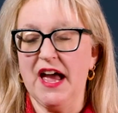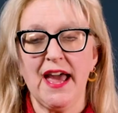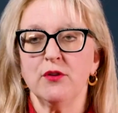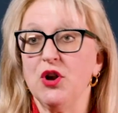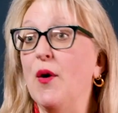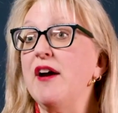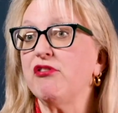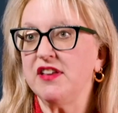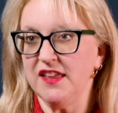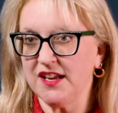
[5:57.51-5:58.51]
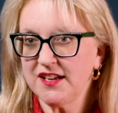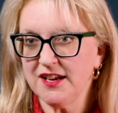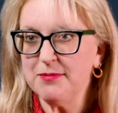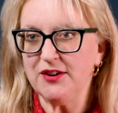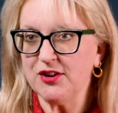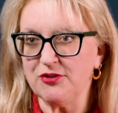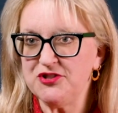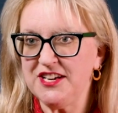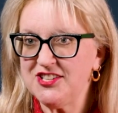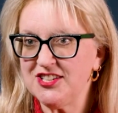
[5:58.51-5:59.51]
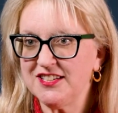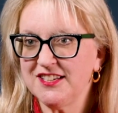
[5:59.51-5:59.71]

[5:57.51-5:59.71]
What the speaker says: I don't know everything about negotiation.